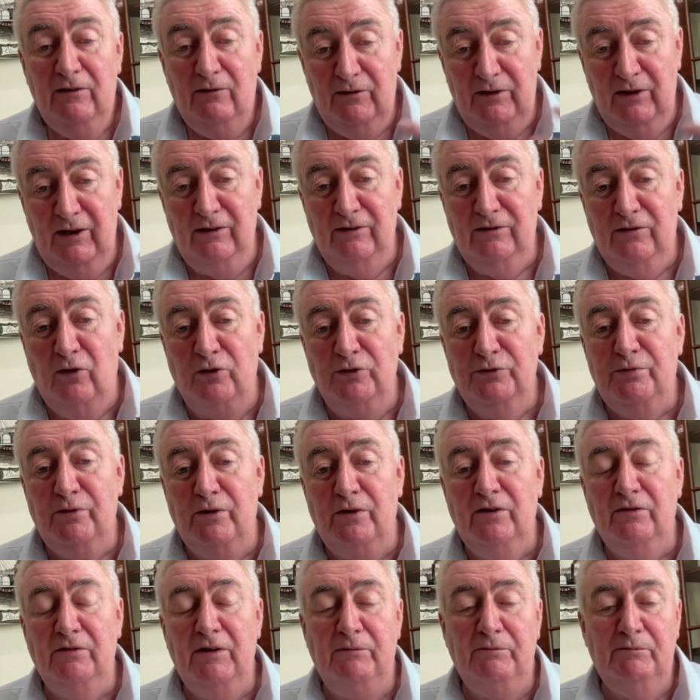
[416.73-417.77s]
they, those
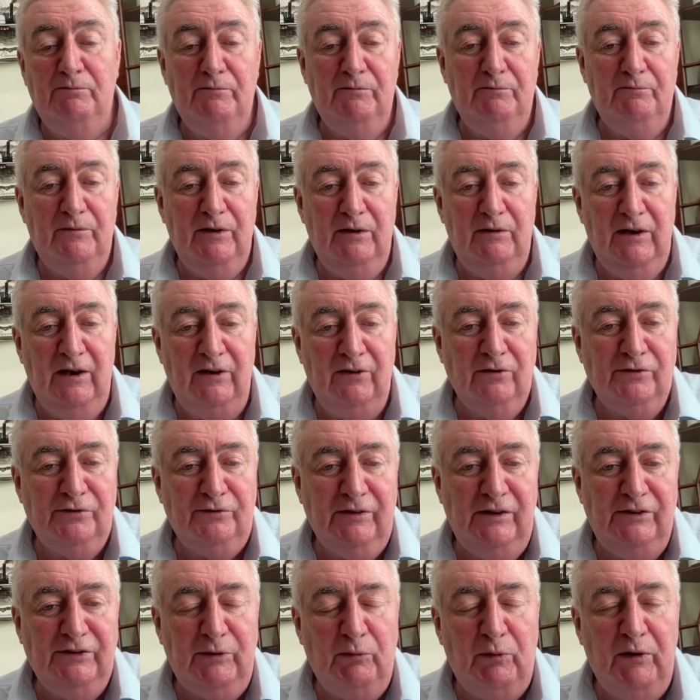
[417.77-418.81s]
were
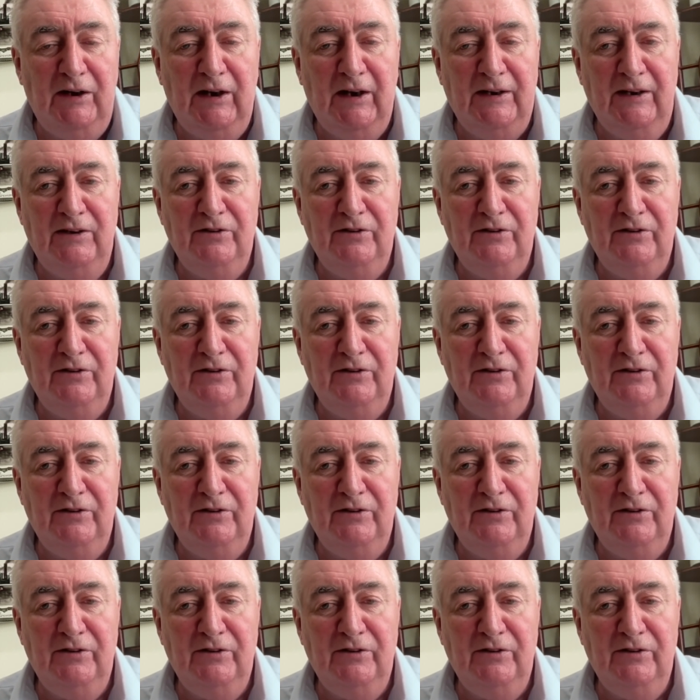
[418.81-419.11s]
industries that we got